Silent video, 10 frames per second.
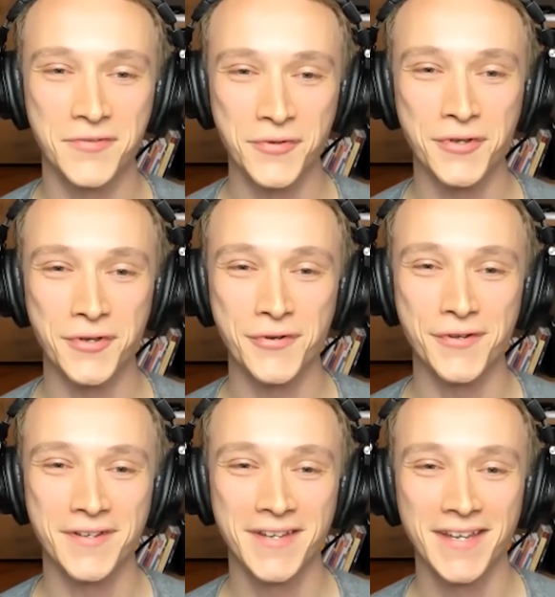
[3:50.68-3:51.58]
That's really
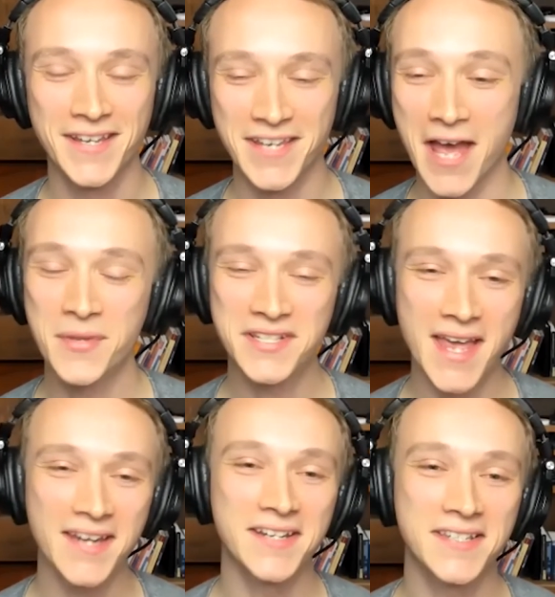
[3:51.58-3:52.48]
cool. Yeah, I'm
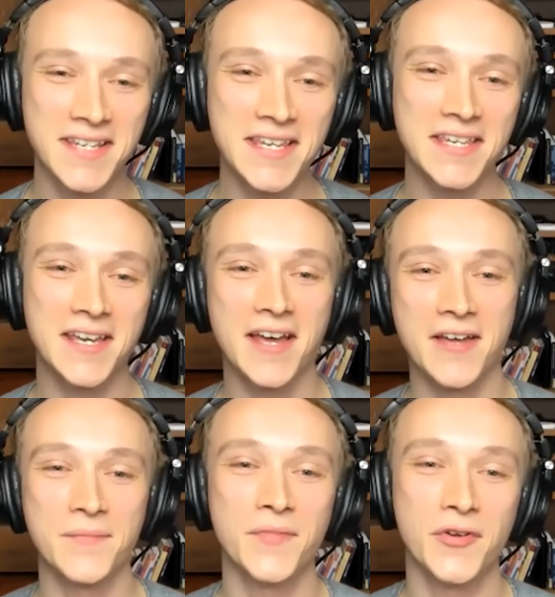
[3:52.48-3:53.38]
excited to see
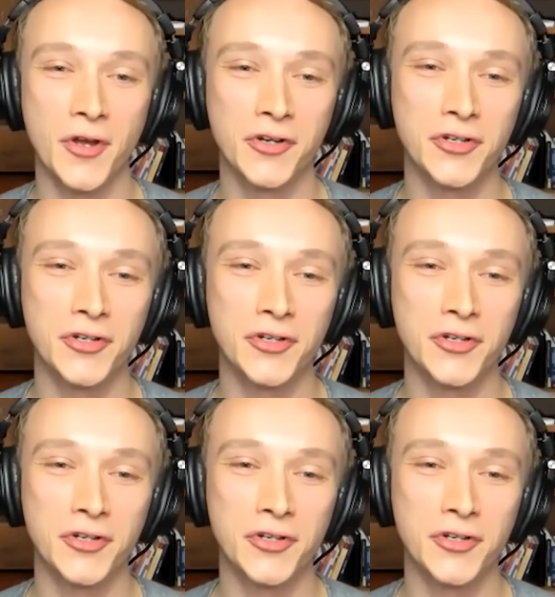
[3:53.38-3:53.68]
um,